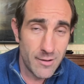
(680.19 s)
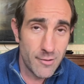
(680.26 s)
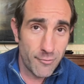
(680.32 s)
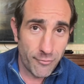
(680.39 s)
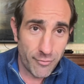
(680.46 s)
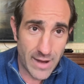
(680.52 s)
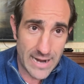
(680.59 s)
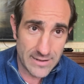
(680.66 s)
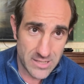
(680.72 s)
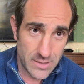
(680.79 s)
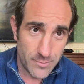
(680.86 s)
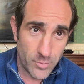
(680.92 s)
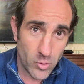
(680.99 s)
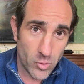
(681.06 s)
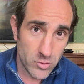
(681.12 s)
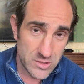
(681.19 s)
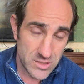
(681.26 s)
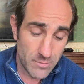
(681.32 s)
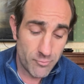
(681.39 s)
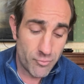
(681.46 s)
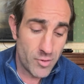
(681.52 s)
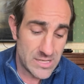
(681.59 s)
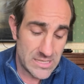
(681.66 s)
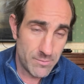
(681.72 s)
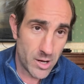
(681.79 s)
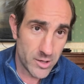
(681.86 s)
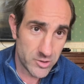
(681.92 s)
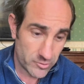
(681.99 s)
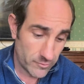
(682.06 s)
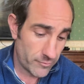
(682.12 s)
flat to the boards pretty
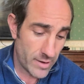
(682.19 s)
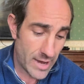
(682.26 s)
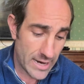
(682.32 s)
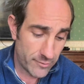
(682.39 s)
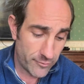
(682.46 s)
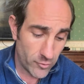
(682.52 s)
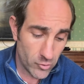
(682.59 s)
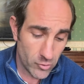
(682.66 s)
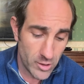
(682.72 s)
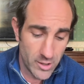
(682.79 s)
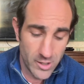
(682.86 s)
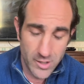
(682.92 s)
much from flag 4.